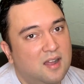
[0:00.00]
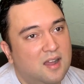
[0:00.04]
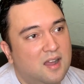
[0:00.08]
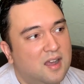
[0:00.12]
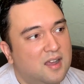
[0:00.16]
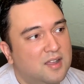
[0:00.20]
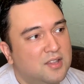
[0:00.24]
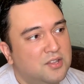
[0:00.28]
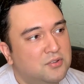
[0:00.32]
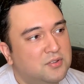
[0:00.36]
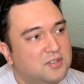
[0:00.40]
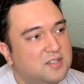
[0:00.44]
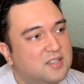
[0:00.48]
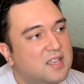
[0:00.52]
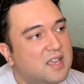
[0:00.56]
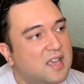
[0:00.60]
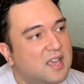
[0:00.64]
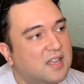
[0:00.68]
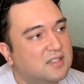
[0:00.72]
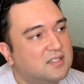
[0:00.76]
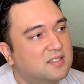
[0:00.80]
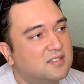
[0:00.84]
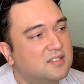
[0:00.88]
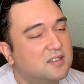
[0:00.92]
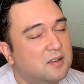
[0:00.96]
you
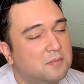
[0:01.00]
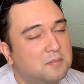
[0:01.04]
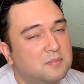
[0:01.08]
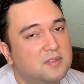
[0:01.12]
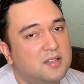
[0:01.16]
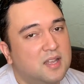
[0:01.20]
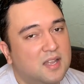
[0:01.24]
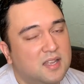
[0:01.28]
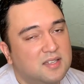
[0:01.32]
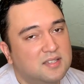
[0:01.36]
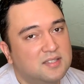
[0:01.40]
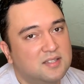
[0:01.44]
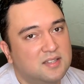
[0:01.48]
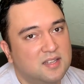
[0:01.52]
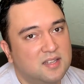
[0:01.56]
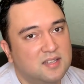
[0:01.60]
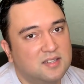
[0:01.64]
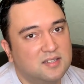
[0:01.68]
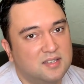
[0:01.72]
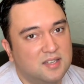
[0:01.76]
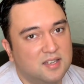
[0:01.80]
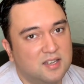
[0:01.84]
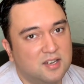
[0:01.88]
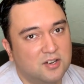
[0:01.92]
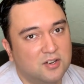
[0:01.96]
get some nice
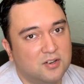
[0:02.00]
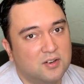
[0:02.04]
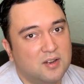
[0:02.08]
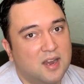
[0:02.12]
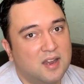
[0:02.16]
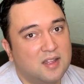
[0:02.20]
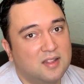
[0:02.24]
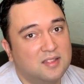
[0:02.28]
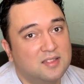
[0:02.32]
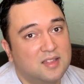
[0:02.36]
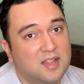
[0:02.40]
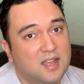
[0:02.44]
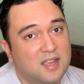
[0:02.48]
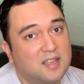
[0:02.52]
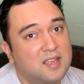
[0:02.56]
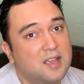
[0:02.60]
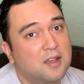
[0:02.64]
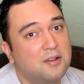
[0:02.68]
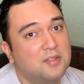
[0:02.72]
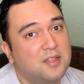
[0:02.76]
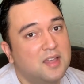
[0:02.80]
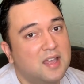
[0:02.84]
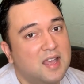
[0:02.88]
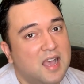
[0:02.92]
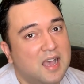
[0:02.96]
things here. I like how
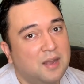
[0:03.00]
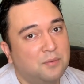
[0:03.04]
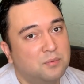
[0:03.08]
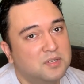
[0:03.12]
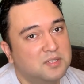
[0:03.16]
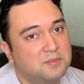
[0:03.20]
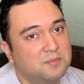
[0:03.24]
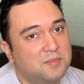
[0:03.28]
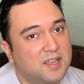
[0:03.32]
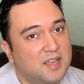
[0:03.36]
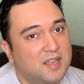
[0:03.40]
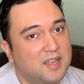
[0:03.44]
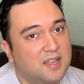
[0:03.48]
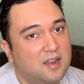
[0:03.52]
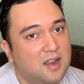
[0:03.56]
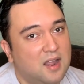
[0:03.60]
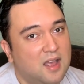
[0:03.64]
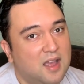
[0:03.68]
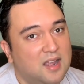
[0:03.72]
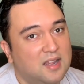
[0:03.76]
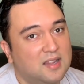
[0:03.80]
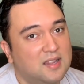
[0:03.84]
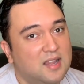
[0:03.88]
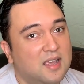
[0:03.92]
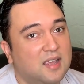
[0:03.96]
the hat was made.
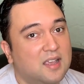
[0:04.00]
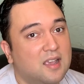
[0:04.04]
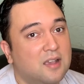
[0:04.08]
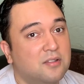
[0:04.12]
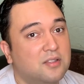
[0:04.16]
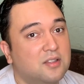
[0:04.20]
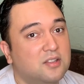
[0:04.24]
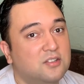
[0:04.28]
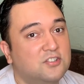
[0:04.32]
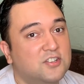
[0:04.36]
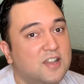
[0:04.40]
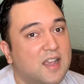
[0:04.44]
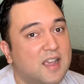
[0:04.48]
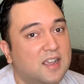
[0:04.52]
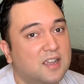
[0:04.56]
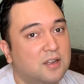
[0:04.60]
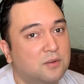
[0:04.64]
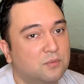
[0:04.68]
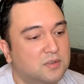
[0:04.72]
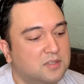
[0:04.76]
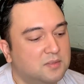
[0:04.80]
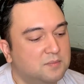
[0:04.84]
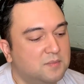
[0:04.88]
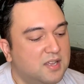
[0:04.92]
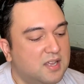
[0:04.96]
I like how the jacket
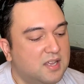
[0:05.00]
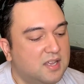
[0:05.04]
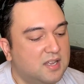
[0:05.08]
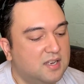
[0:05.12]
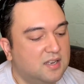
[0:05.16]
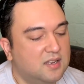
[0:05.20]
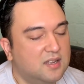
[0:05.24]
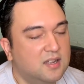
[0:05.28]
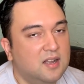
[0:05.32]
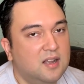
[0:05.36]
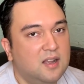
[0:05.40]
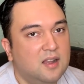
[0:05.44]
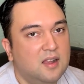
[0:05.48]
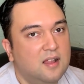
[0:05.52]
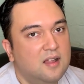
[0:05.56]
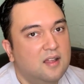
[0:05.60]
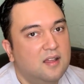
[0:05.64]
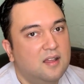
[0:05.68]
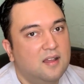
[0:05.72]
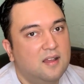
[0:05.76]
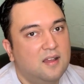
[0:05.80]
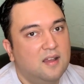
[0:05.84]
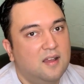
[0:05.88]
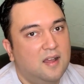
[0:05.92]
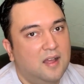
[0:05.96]
was made.
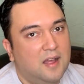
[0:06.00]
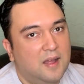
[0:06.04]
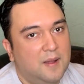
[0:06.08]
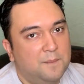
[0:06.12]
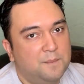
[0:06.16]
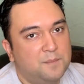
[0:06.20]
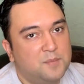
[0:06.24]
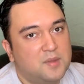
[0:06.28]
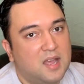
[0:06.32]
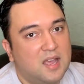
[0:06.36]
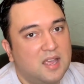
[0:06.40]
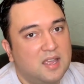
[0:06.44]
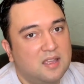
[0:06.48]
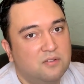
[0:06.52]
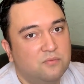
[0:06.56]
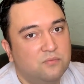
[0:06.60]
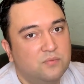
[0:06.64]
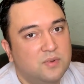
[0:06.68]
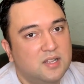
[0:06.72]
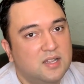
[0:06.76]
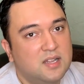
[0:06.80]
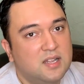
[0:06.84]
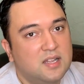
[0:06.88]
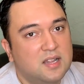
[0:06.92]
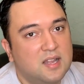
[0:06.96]
I
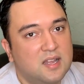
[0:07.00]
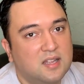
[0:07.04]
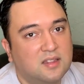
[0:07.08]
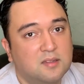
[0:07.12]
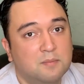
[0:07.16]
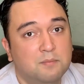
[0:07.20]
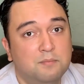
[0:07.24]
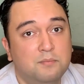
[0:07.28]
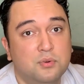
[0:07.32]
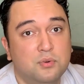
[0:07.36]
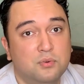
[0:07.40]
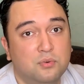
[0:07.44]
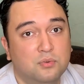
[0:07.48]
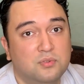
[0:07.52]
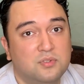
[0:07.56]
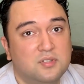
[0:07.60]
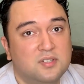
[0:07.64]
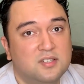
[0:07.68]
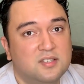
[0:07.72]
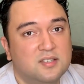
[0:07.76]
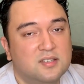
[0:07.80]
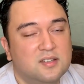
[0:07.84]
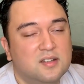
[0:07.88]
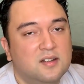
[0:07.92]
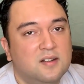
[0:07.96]
really like the
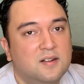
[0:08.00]
boots.